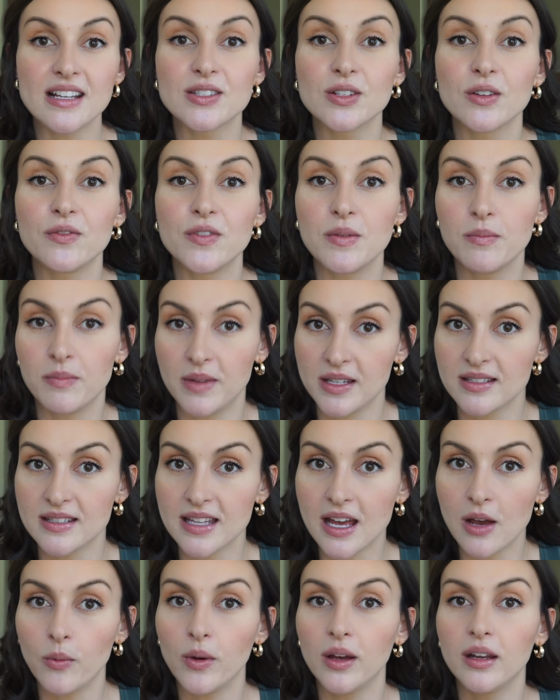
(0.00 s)
So if you missed
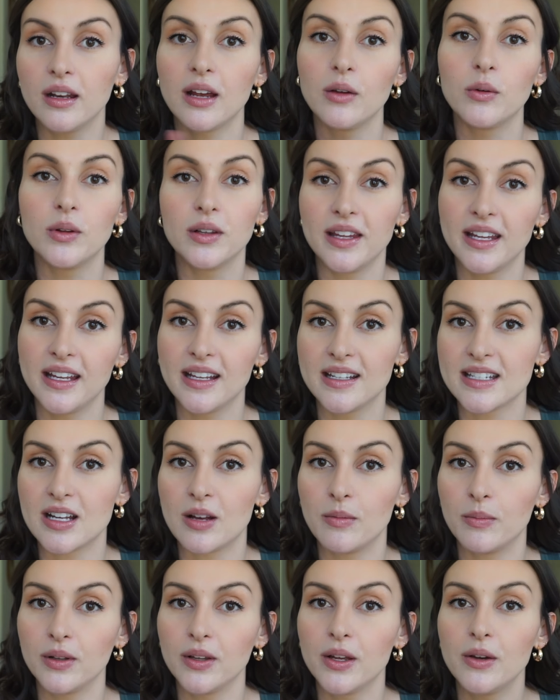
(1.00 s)
that one, I will link it
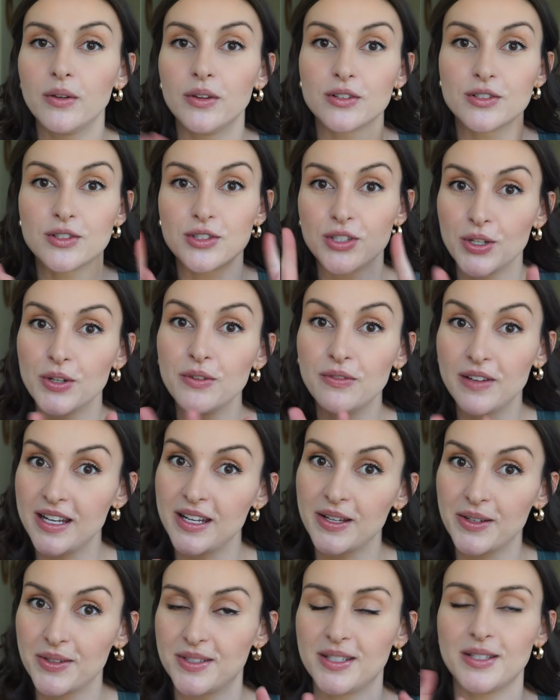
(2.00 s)
down below. There's 2
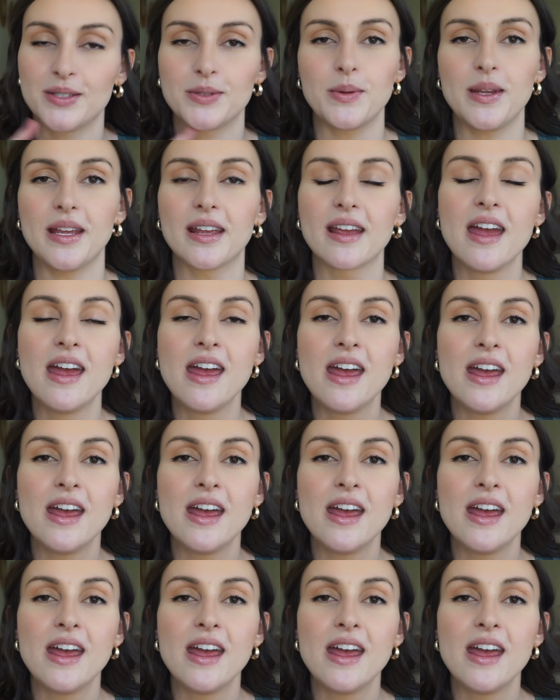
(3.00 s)
videos this week.